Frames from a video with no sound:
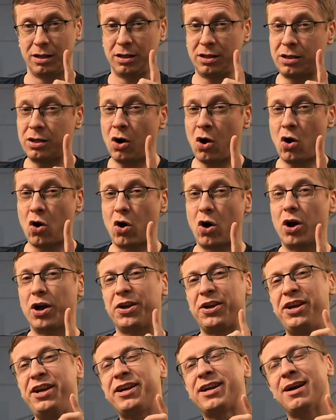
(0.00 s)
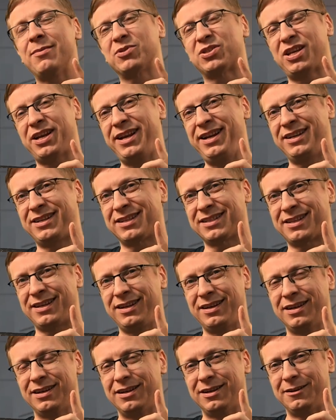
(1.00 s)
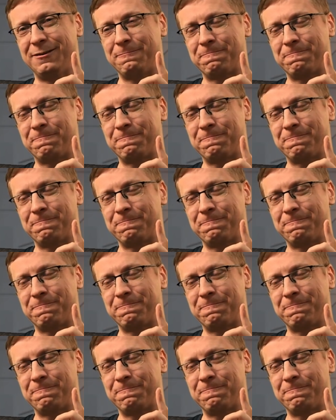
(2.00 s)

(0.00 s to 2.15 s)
Though, here comes the interesting